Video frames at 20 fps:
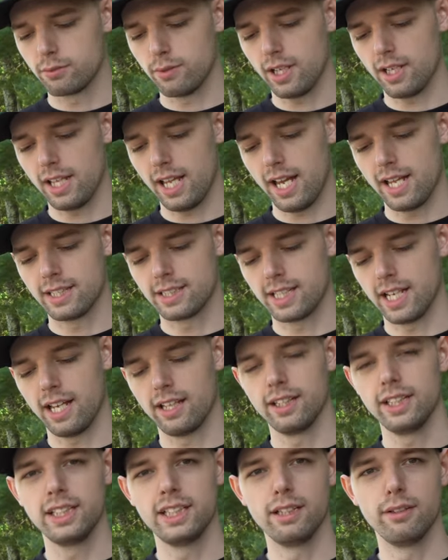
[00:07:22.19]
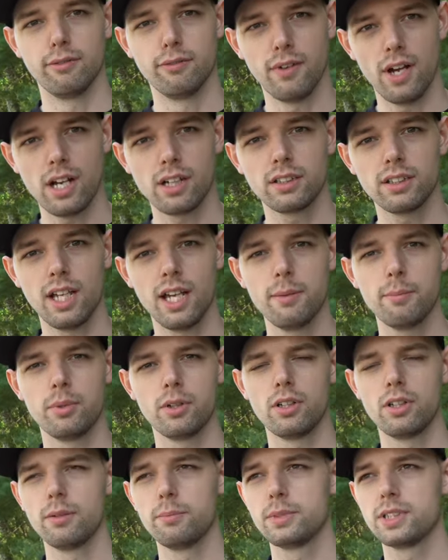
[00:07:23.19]
well as LED fog light
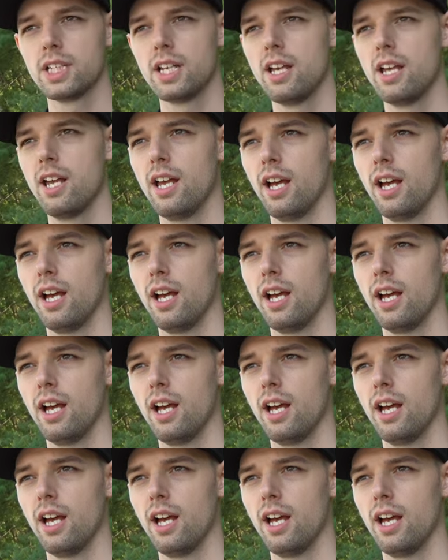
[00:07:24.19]
bulbs.